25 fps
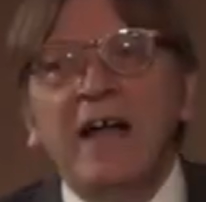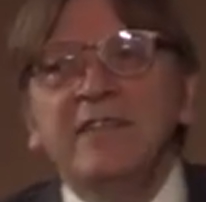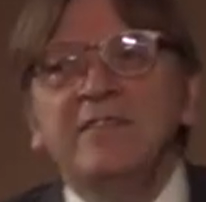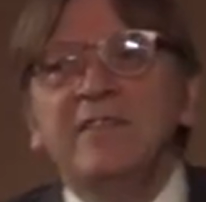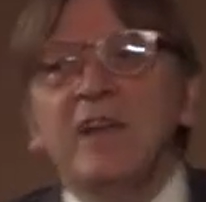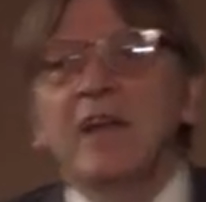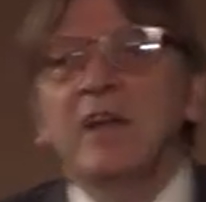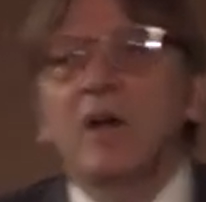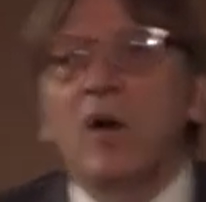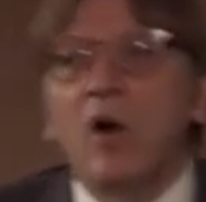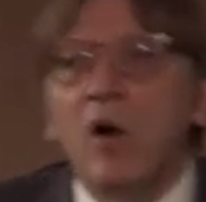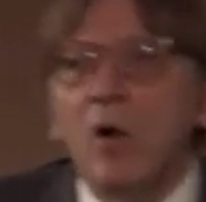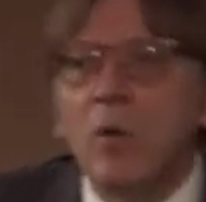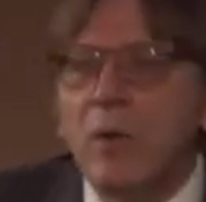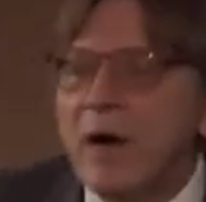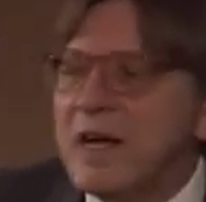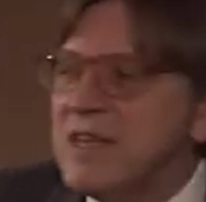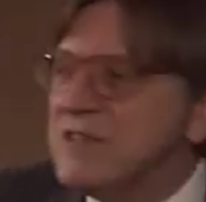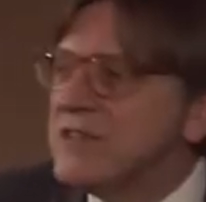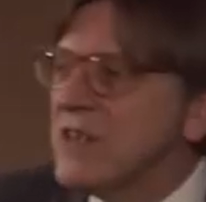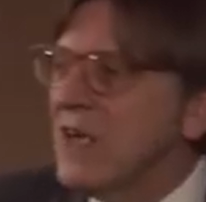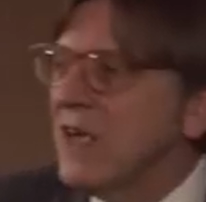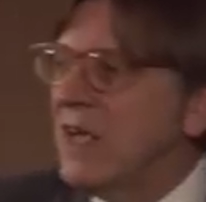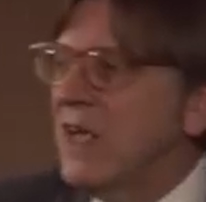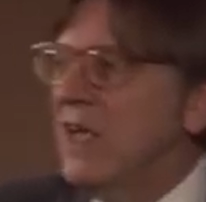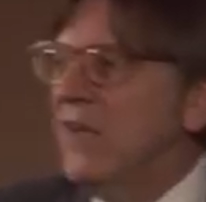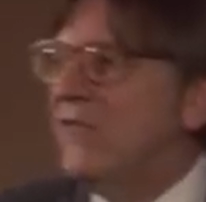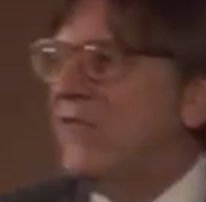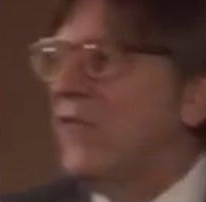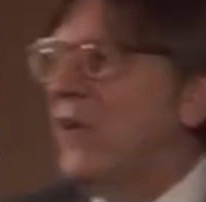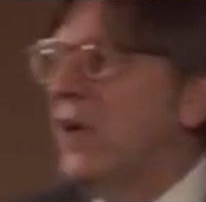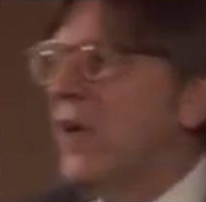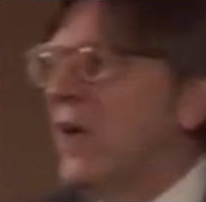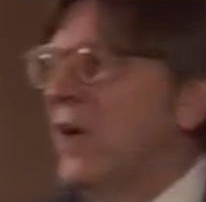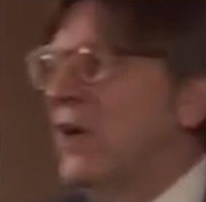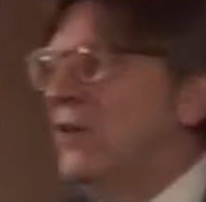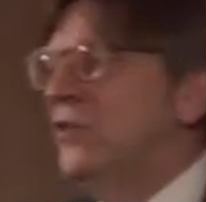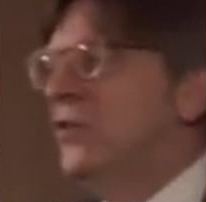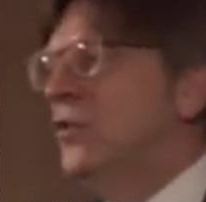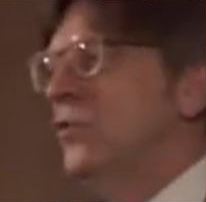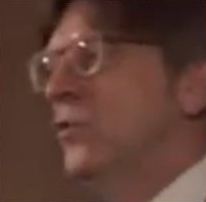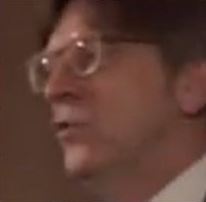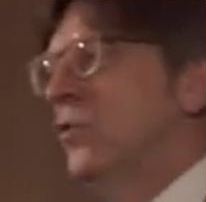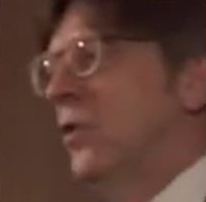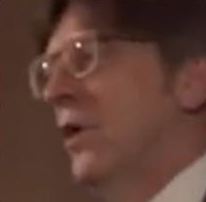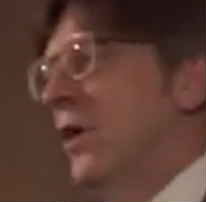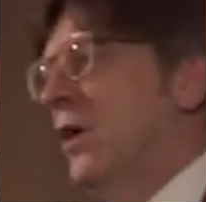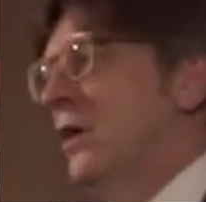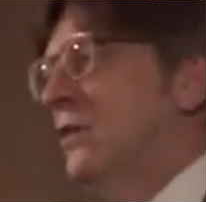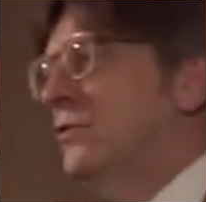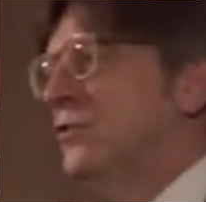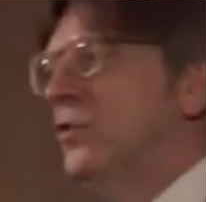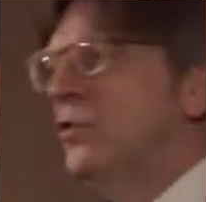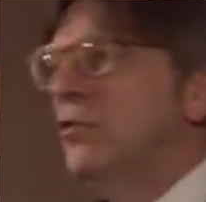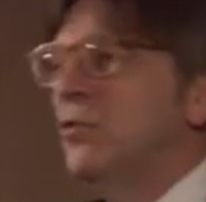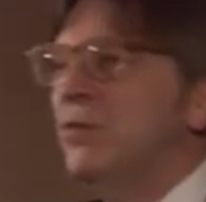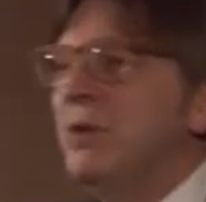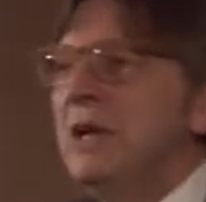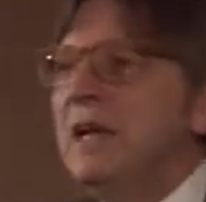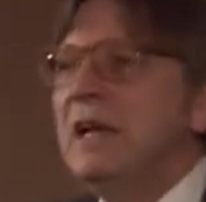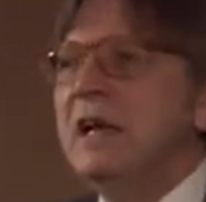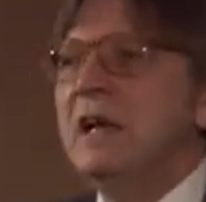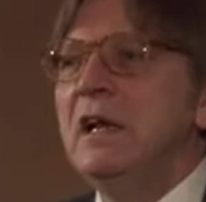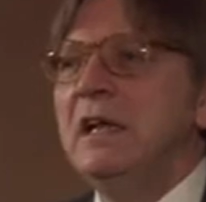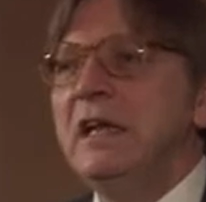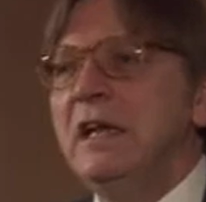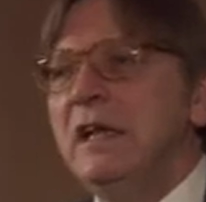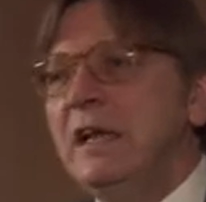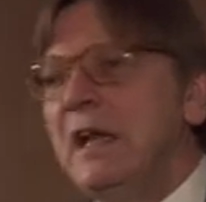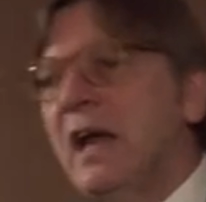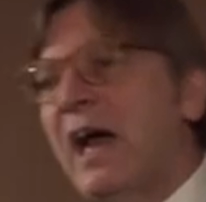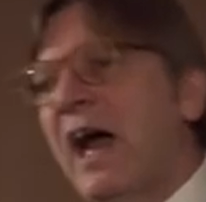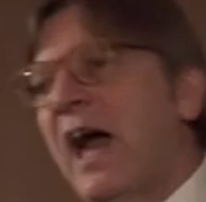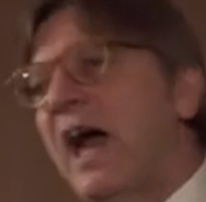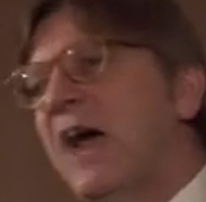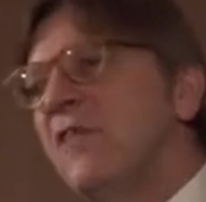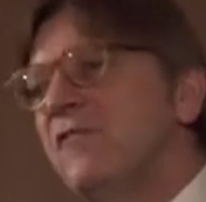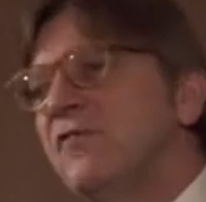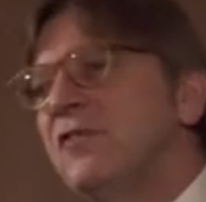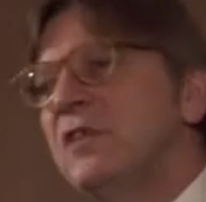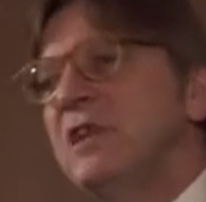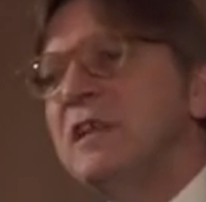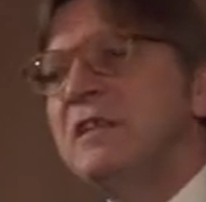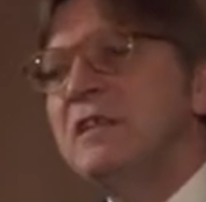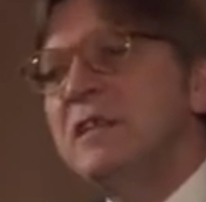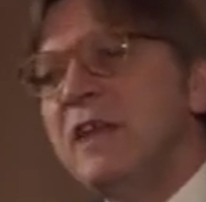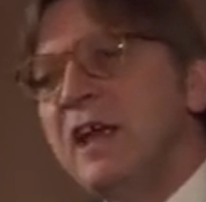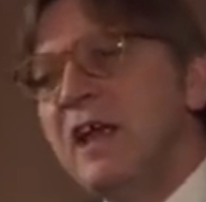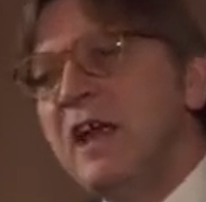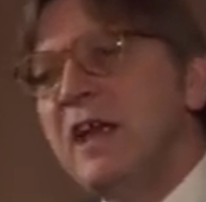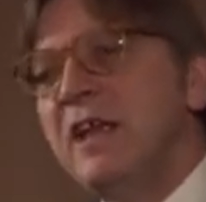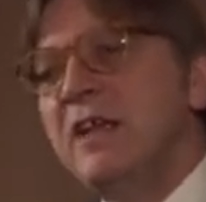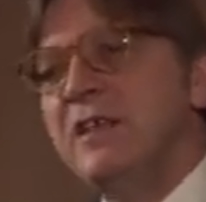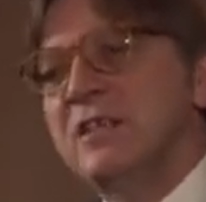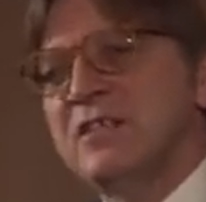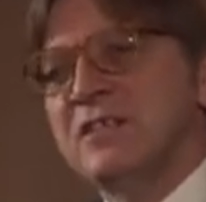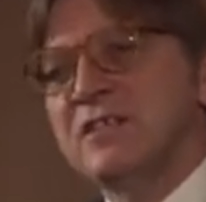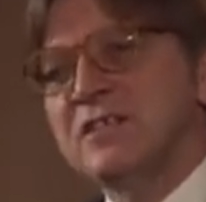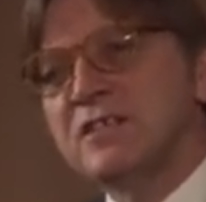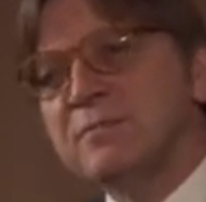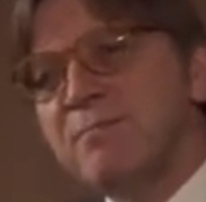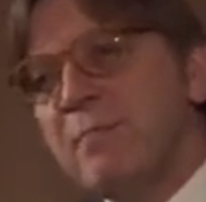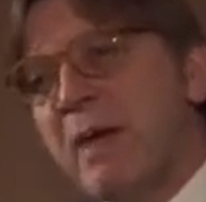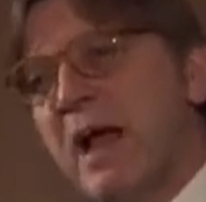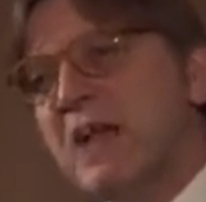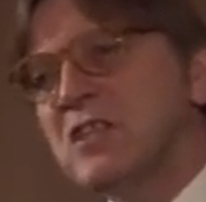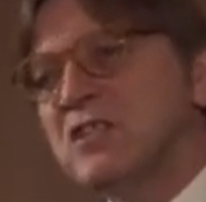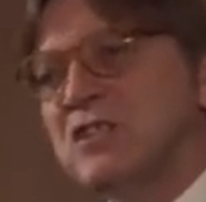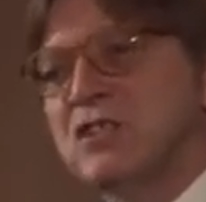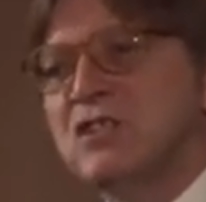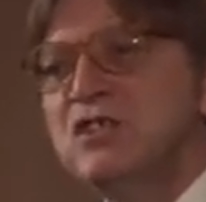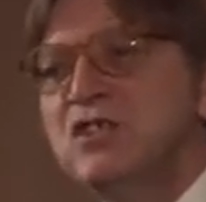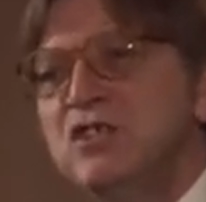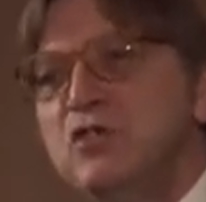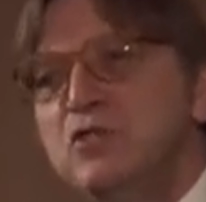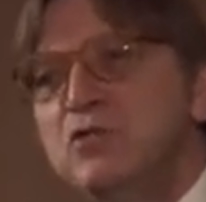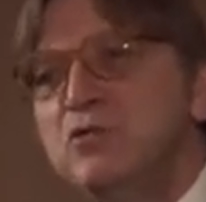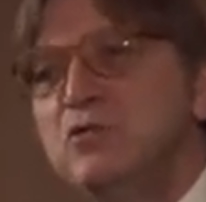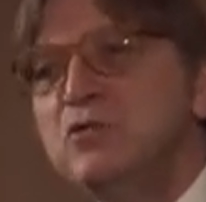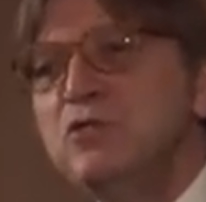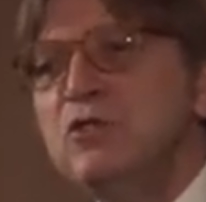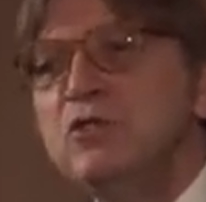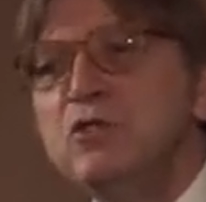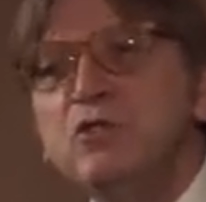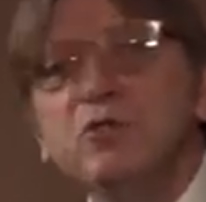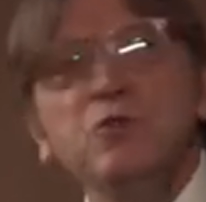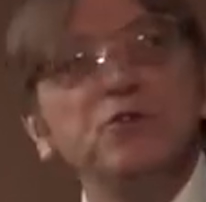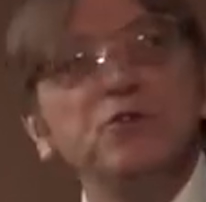I think always, if you do really every day smash new